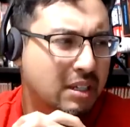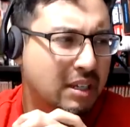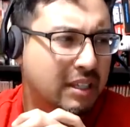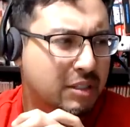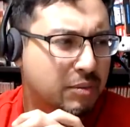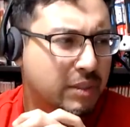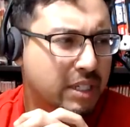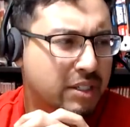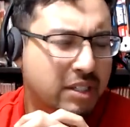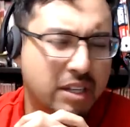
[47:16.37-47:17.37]
Like that's what
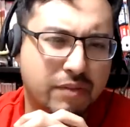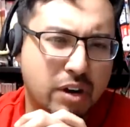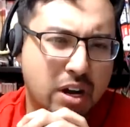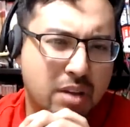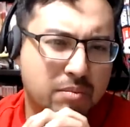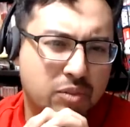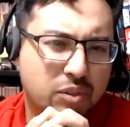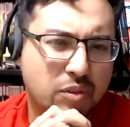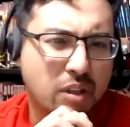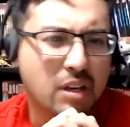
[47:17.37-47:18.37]
his City of Crime
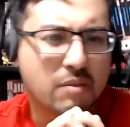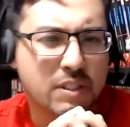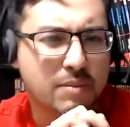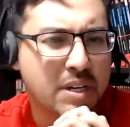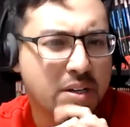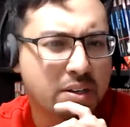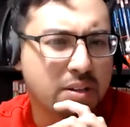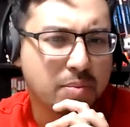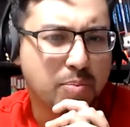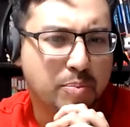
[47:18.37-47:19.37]
storyline was about
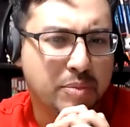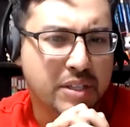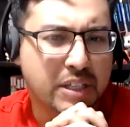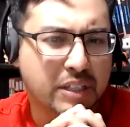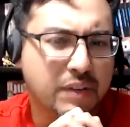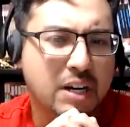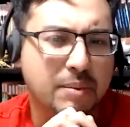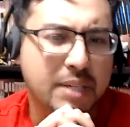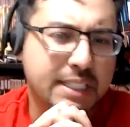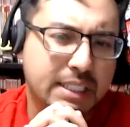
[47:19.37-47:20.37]
in Detective
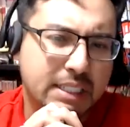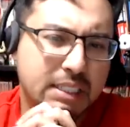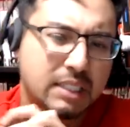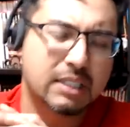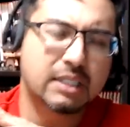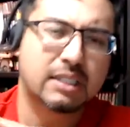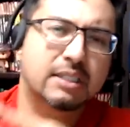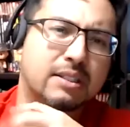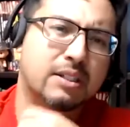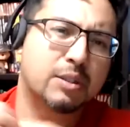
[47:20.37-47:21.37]
Comics.
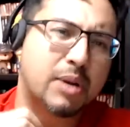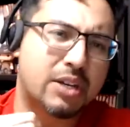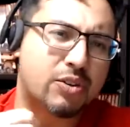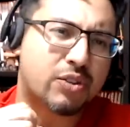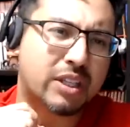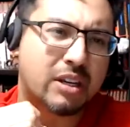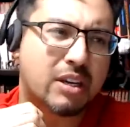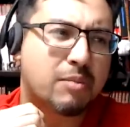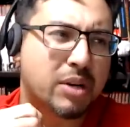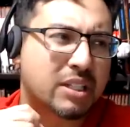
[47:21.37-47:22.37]
So it's pretty interesting that
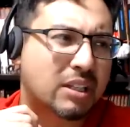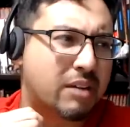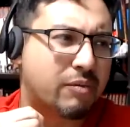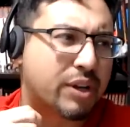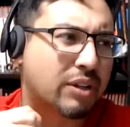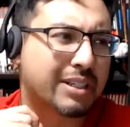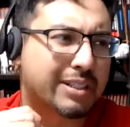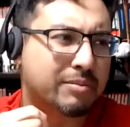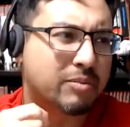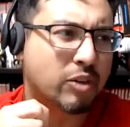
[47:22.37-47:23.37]
he brings a lot of
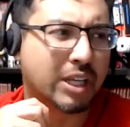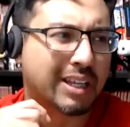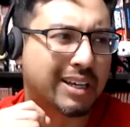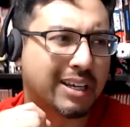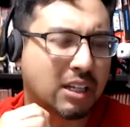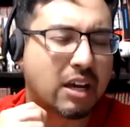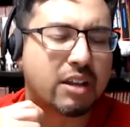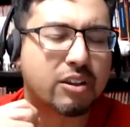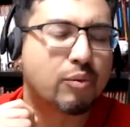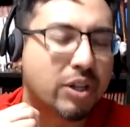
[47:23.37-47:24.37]
realism or a lot, a lot
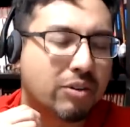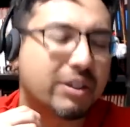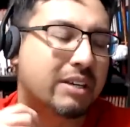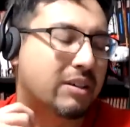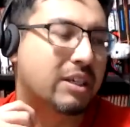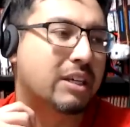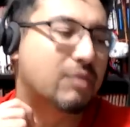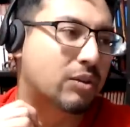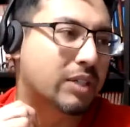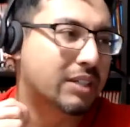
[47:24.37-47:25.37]
of the real I-
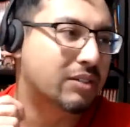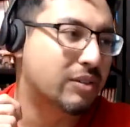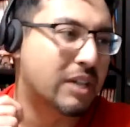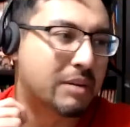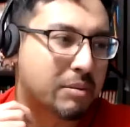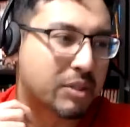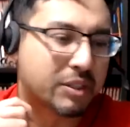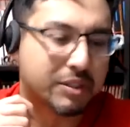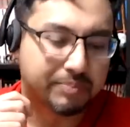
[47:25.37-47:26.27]
evil into comic books.